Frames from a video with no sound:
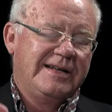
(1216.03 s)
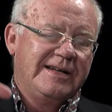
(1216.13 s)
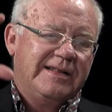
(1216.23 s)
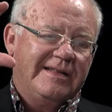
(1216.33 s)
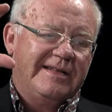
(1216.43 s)

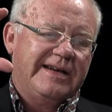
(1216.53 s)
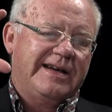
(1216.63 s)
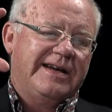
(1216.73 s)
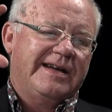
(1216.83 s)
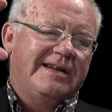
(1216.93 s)

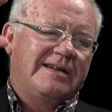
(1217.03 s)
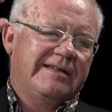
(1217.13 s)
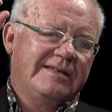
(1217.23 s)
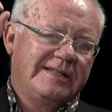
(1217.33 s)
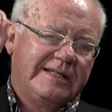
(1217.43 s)
then
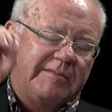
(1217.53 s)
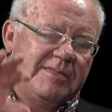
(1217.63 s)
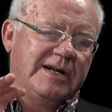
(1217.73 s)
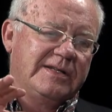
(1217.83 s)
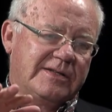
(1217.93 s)

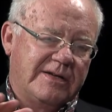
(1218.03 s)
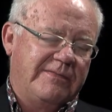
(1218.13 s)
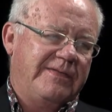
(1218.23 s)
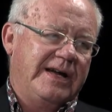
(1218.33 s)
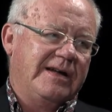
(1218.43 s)
somebody's going to
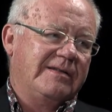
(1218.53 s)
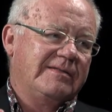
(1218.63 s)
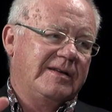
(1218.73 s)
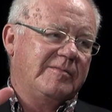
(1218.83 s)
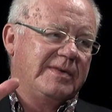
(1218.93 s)
fail, you
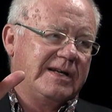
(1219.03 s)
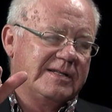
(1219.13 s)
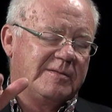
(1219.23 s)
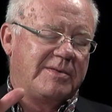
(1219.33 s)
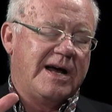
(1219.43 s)
know, okay. because
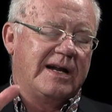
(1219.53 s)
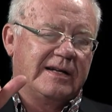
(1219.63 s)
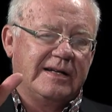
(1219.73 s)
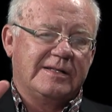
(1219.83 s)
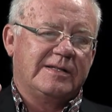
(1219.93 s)
the product
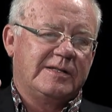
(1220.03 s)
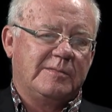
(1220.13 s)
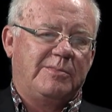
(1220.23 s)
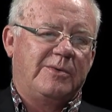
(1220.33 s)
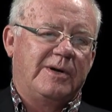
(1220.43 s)
doesn't
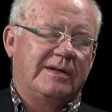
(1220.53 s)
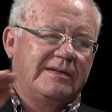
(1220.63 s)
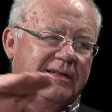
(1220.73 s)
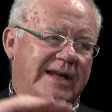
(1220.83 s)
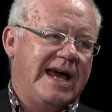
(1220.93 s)
support
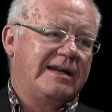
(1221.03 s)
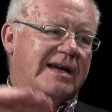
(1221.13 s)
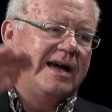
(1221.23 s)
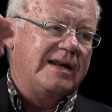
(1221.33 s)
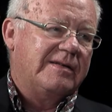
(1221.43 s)
that
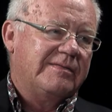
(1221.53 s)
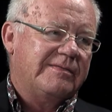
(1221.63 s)
kind of a,